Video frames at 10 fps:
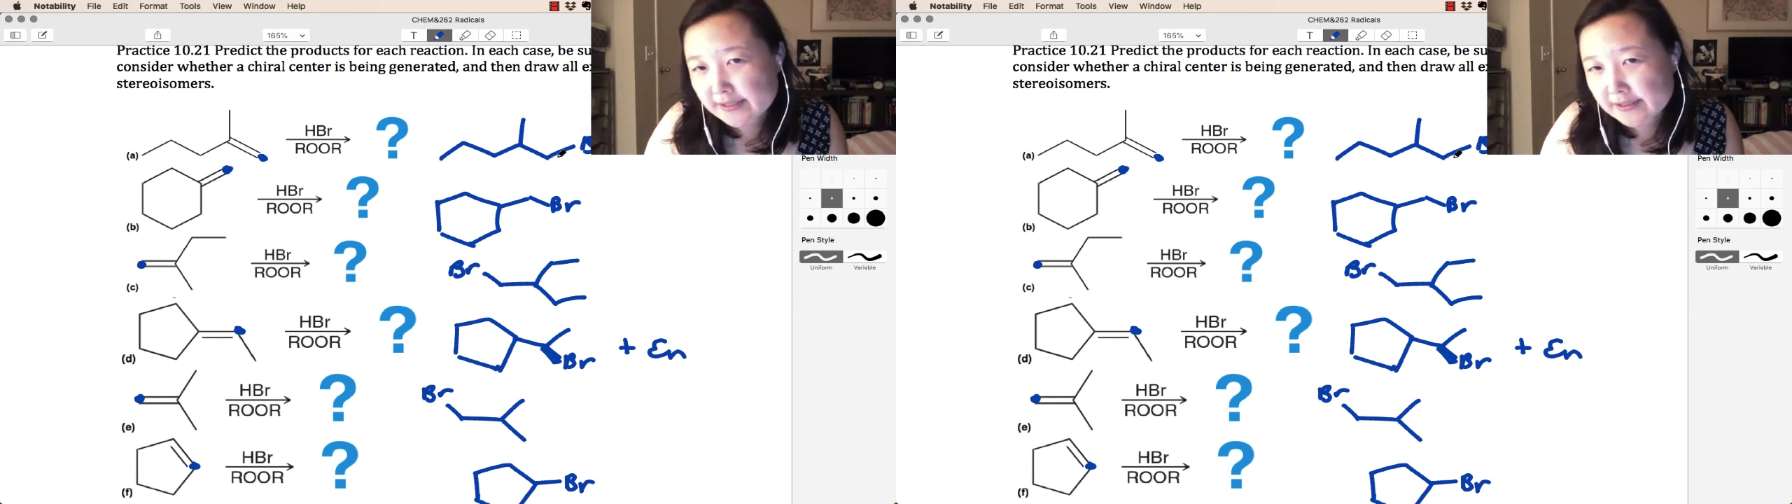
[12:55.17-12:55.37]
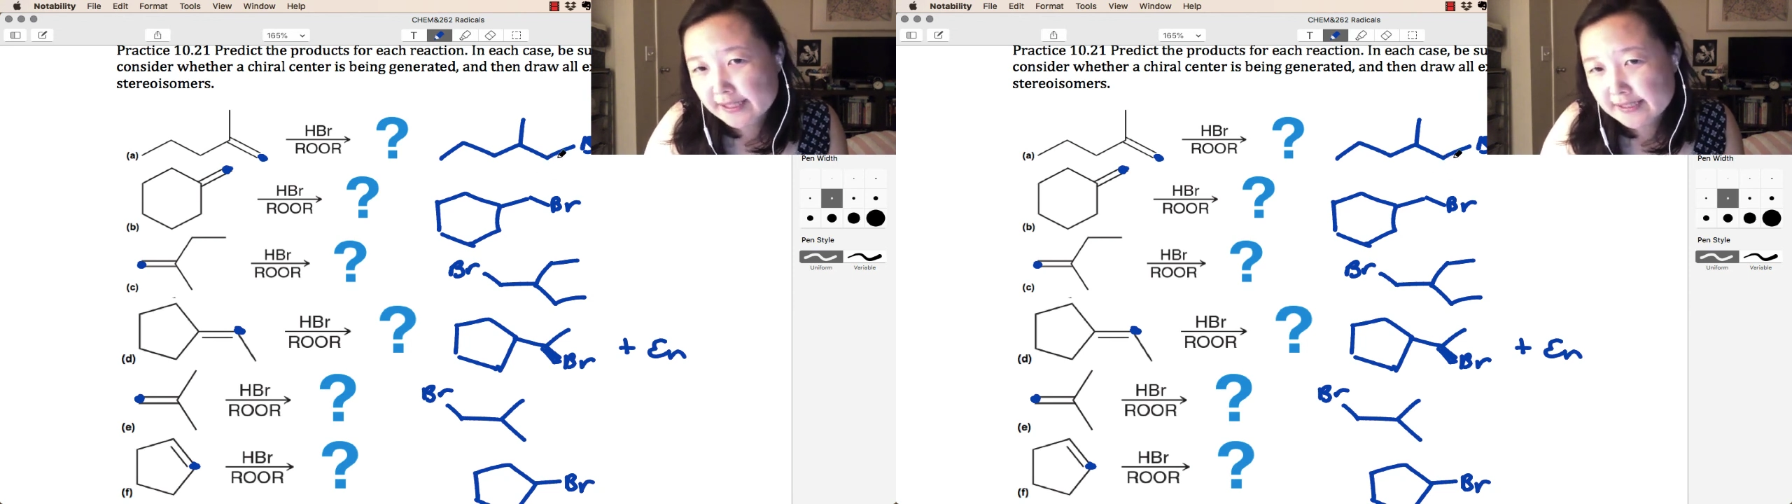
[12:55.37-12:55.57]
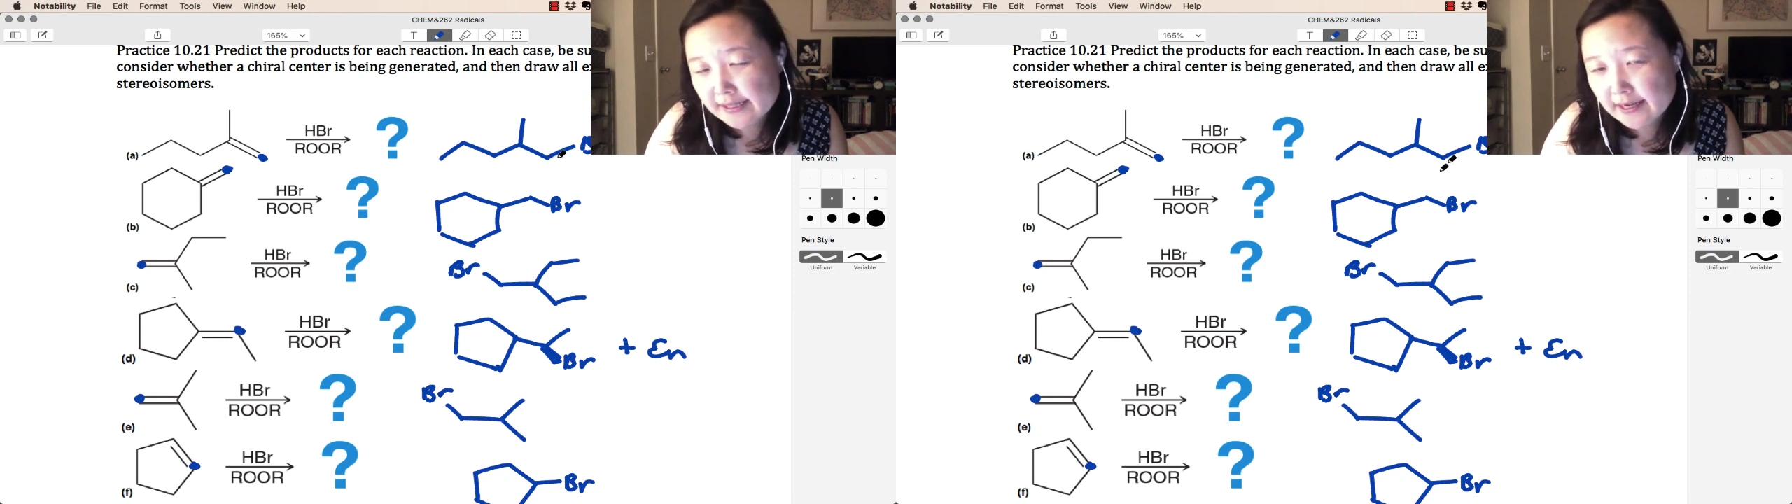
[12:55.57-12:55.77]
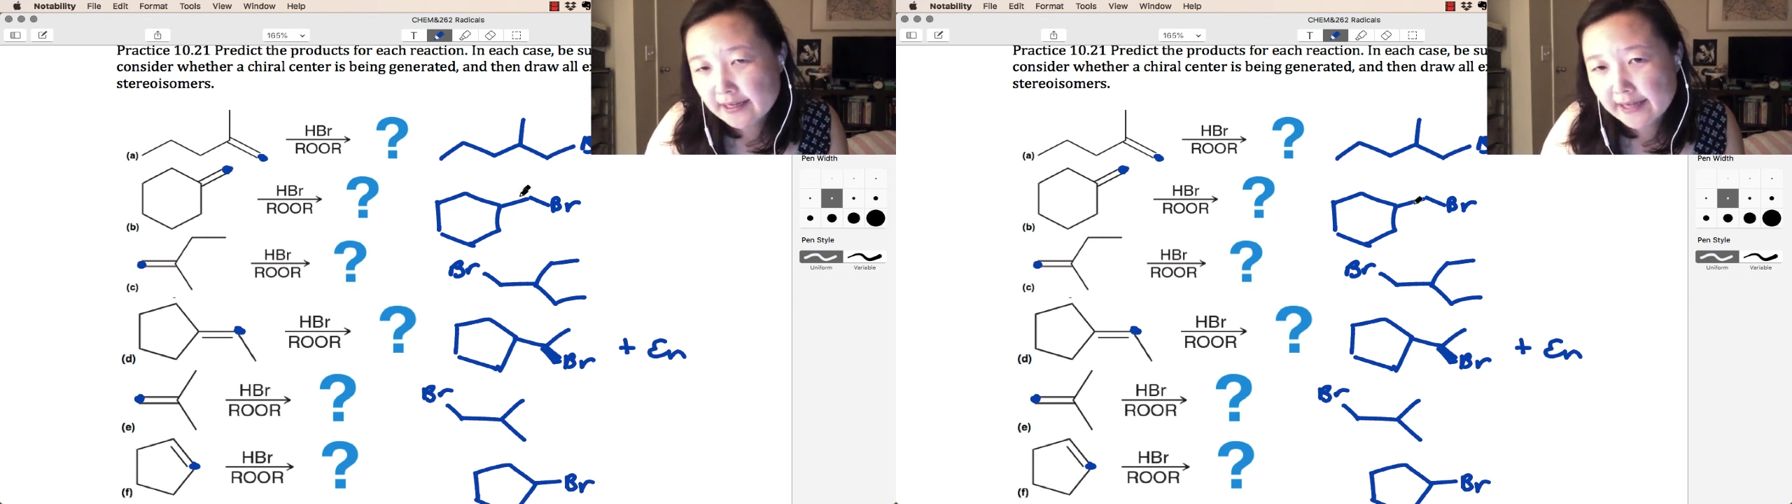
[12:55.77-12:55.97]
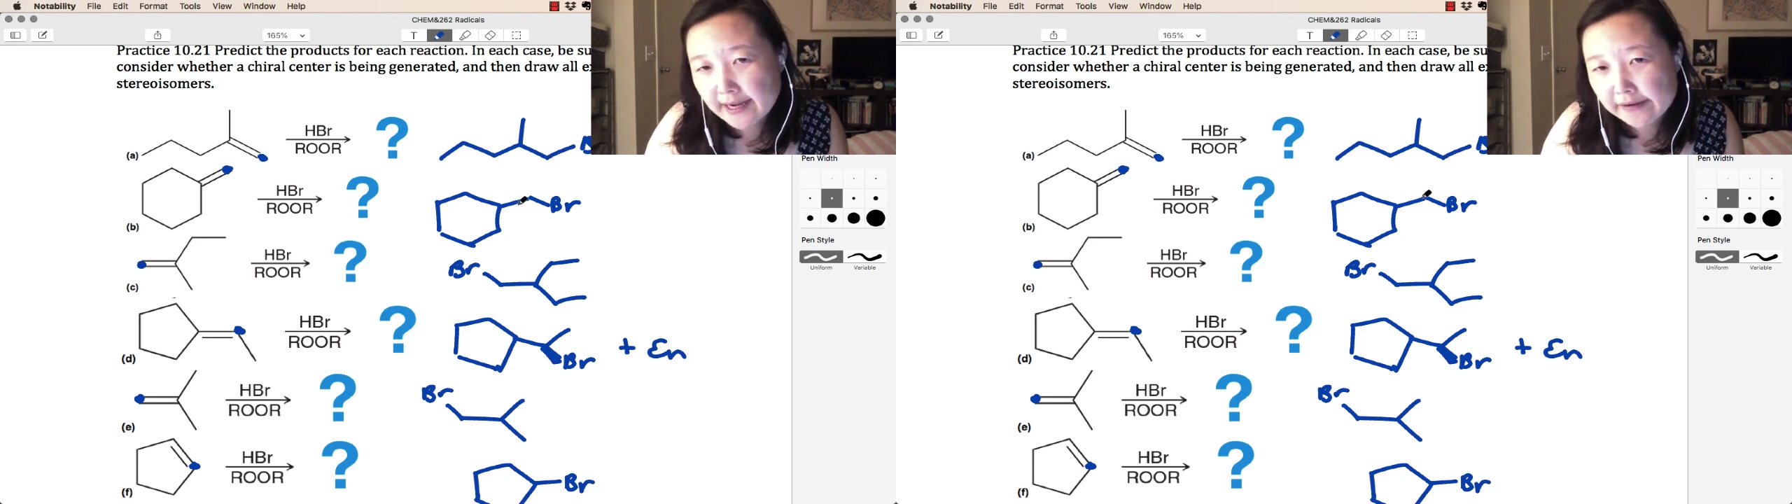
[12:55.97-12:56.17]
so that's
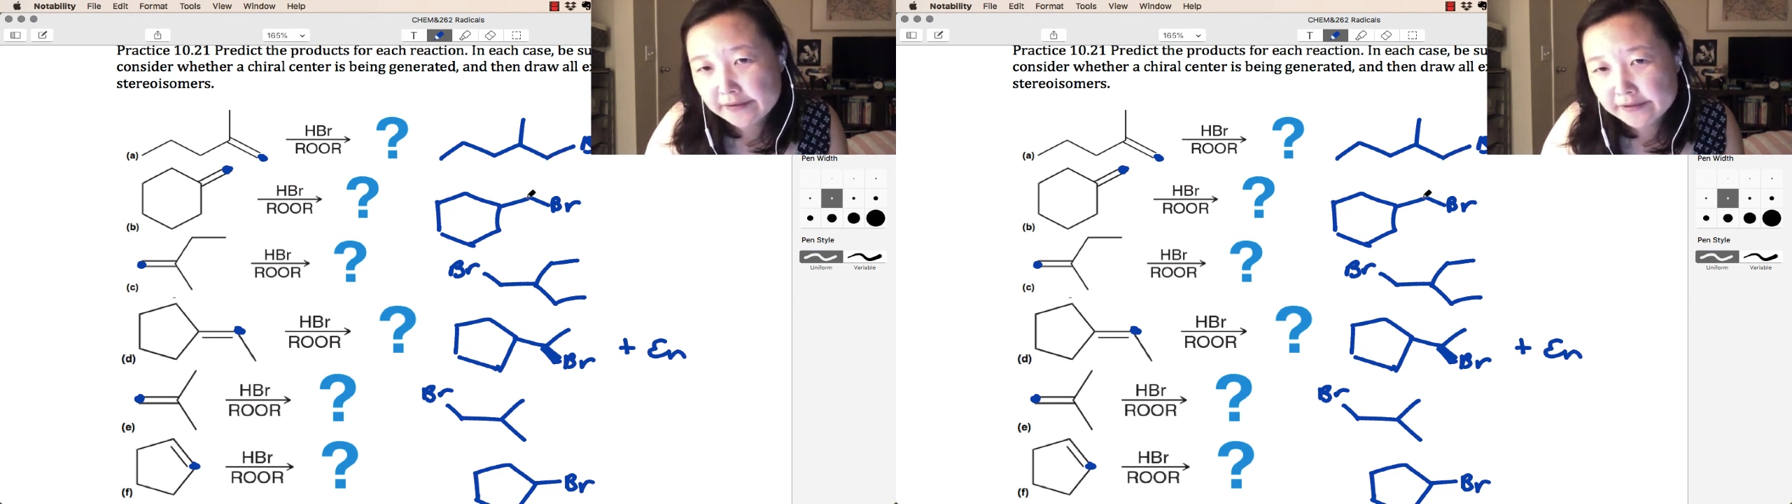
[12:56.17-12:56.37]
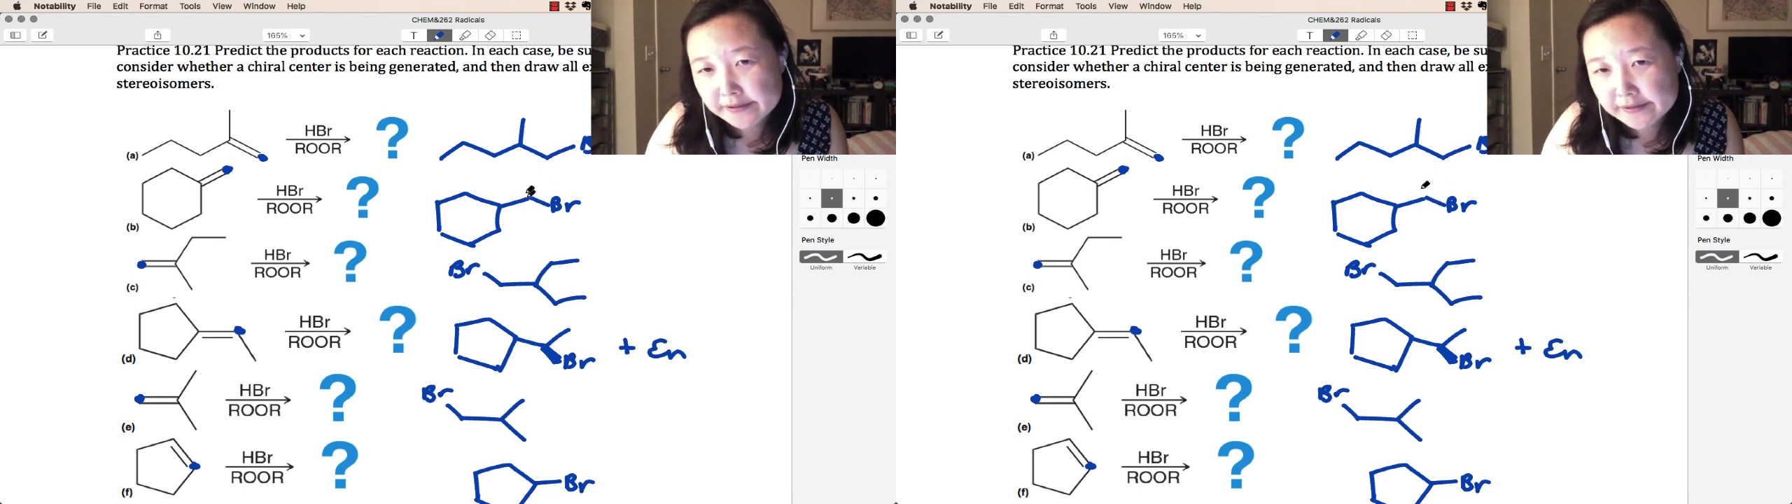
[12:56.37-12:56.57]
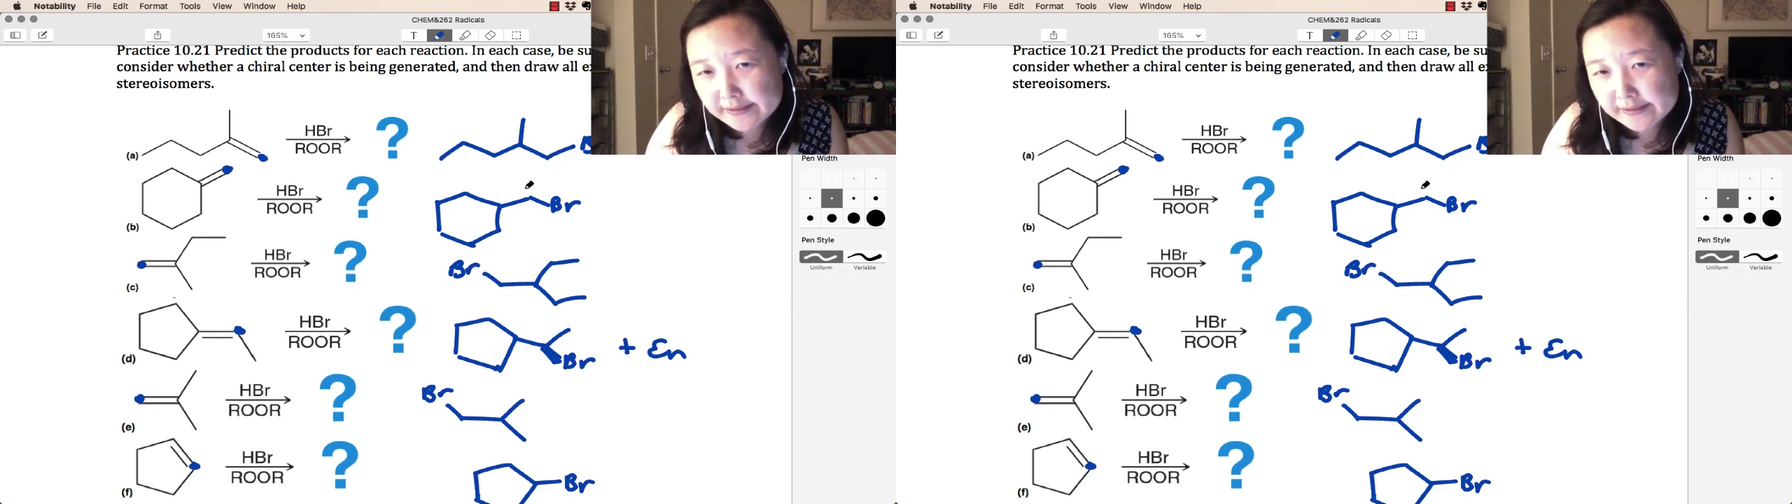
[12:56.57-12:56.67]
not chiral.